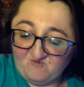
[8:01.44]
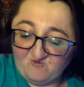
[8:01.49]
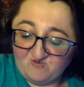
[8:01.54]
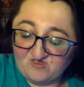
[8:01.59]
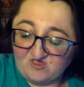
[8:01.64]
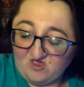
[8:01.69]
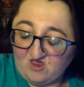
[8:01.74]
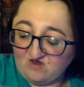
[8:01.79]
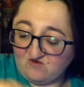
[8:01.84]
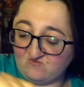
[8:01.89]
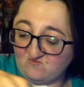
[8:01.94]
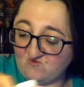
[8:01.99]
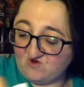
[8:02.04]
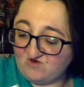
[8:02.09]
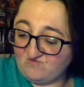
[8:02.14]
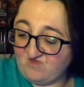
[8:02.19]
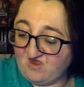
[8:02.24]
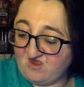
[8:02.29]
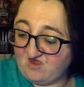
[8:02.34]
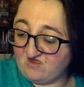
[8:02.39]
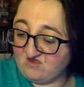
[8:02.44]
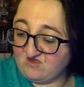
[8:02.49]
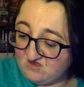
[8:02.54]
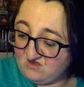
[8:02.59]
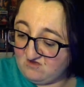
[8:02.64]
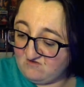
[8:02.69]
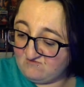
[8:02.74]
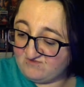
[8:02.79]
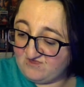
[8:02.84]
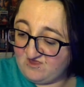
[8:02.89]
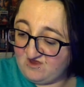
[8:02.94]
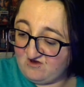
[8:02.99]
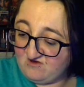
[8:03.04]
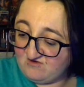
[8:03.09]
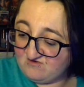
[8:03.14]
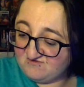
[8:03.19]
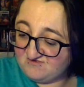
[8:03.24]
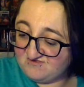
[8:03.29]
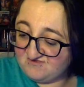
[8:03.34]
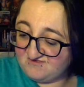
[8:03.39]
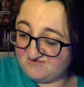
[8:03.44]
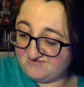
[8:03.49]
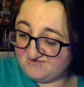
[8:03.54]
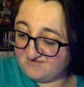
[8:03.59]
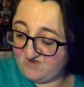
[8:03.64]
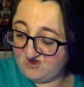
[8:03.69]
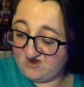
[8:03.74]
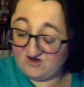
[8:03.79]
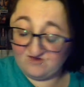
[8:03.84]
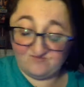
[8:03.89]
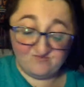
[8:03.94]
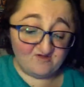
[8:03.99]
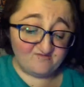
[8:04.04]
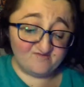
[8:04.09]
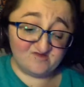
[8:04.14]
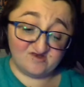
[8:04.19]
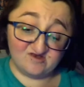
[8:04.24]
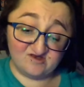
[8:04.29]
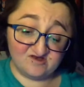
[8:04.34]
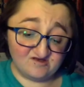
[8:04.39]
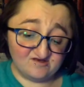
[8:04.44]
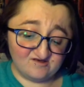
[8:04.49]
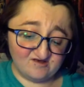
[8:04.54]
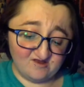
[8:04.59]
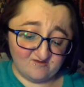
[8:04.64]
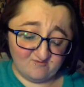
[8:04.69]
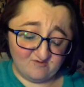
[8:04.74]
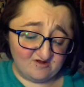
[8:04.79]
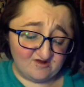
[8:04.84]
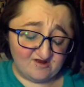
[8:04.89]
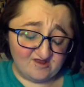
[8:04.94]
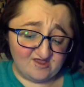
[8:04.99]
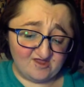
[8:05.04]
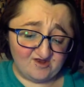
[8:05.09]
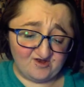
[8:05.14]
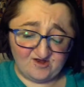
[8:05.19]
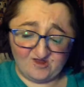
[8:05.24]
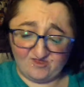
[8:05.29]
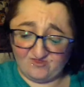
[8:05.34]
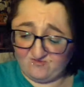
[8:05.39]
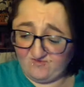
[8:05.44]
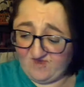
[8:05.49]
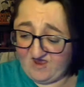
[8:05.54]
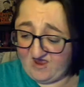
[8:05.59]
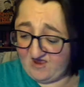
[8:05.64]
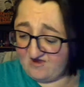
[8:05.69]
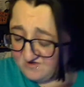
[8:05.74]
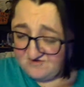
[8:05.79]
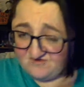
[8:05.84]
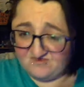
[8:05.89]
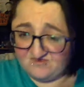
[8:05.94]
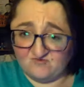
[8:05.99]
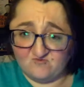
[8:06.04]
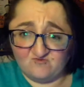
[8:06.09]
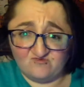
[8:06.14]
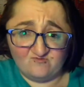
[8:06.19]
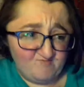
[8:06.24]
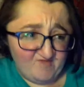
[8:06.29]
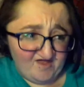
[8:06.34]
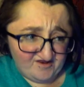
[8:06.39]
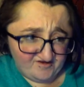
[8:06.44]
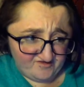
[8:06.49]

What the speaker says: only gotten one bag of theirs, and I'm probably never going to get another bag because it was a bad